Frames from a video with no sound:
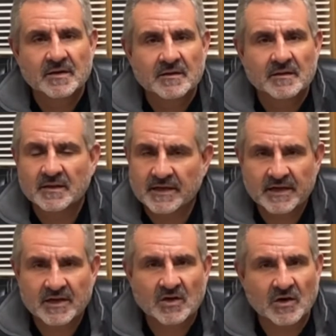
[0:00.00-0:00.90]
Let
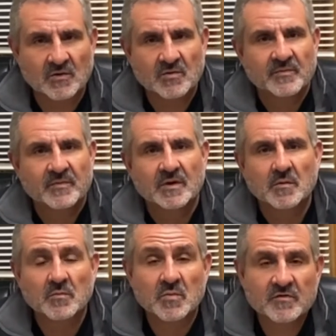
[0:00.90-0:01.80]
it go
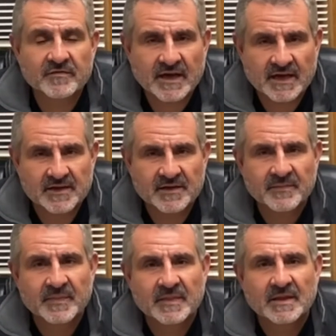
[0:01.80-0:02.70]
move ahead.
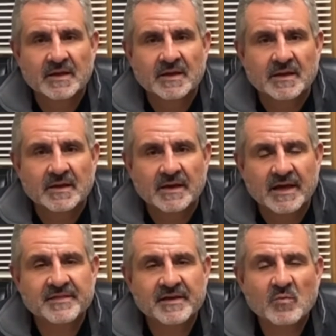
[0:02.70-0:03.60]

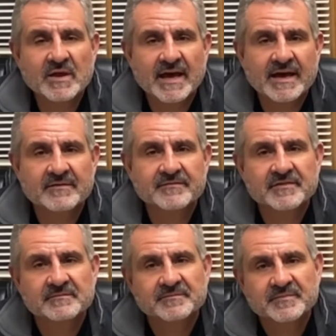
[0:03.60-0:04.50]
And then we have
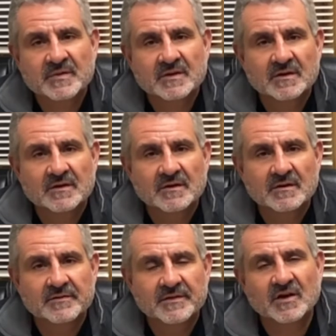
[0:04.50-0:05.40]

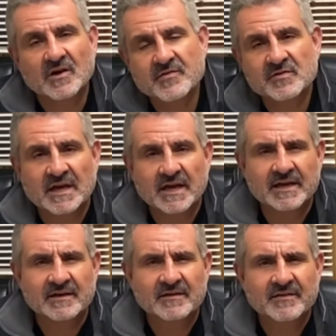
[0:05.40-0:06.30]
the other day,
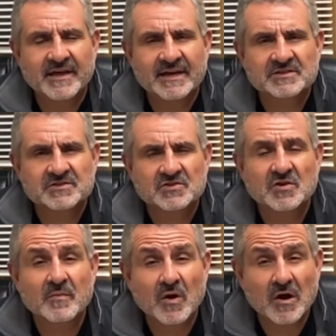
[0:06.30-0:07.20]
that's
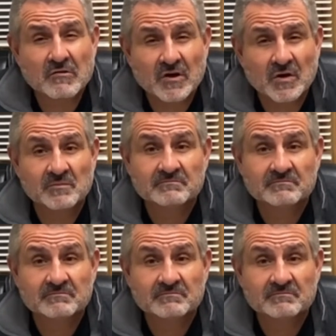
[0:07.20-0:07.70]
tomorrow.